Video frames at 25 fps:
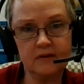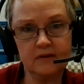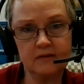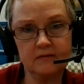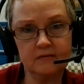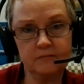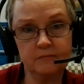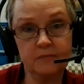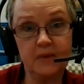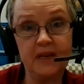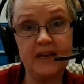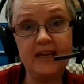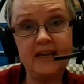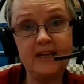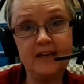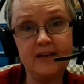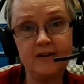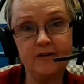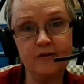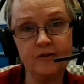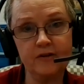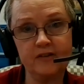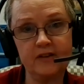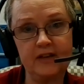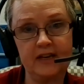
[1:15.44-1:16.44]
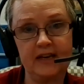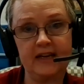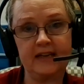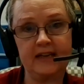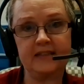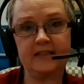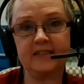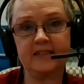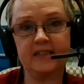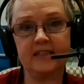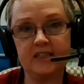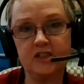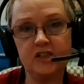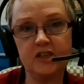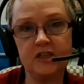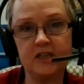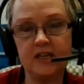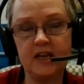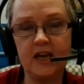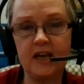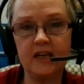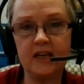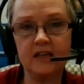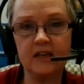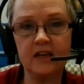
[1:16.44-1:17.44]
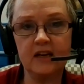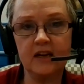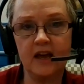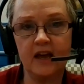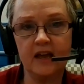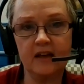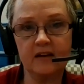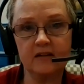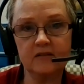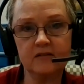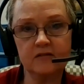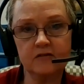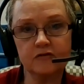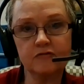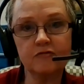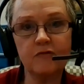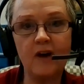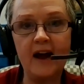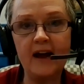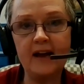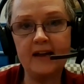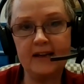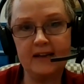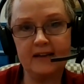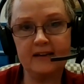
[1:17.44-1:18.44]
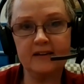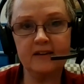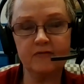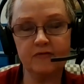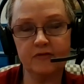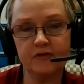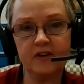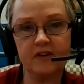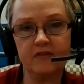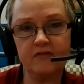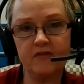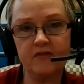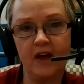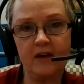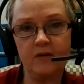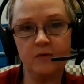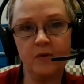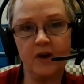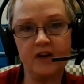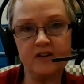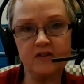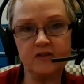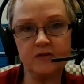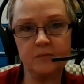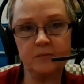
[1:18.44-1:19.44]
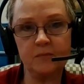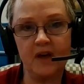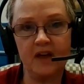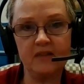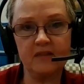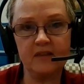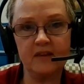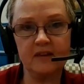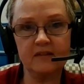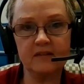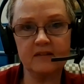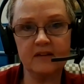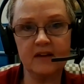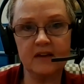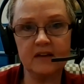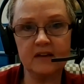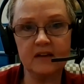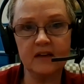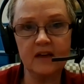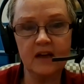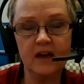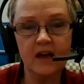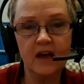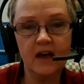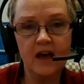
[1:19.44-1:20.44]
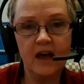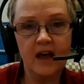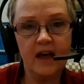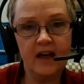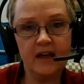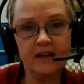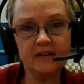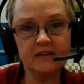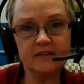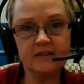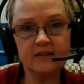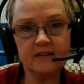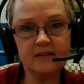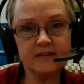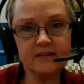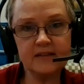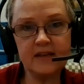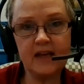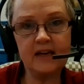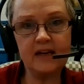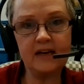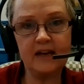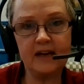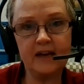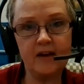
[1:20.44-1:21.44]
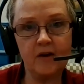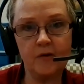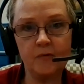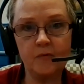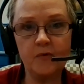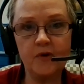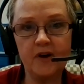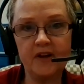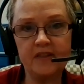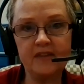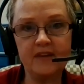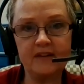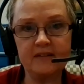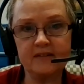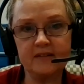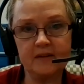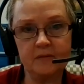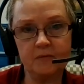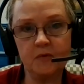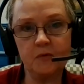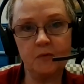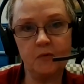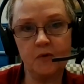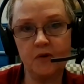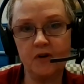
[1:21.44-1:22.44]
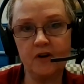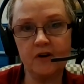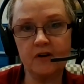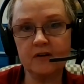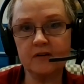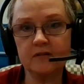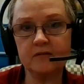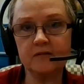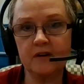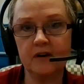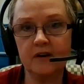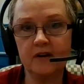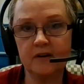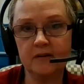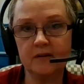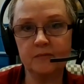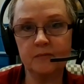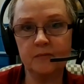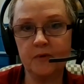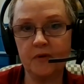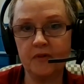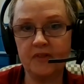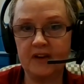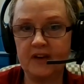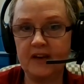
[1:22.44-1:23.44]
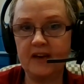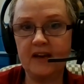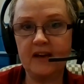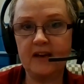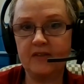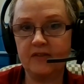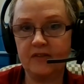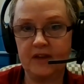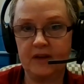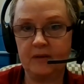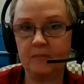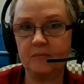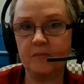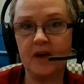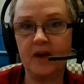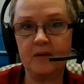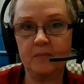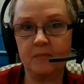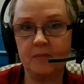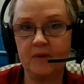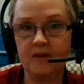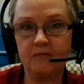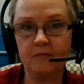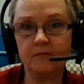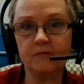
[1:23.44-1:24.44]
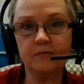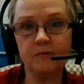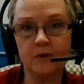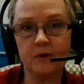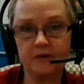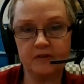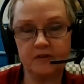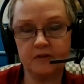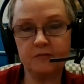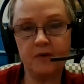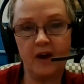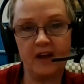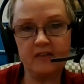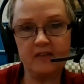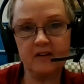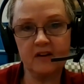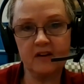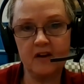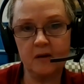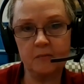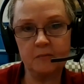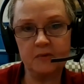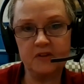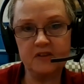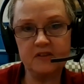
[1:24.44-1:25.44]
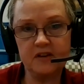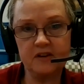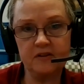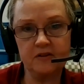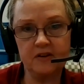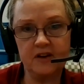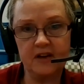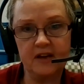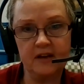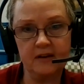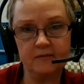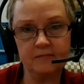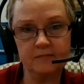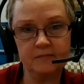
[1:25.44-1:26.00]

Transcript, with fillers: many years in extension and, and trying different evaluation methods and, and settling on one that seemed to work uh, more than anything made me want to write the commentary.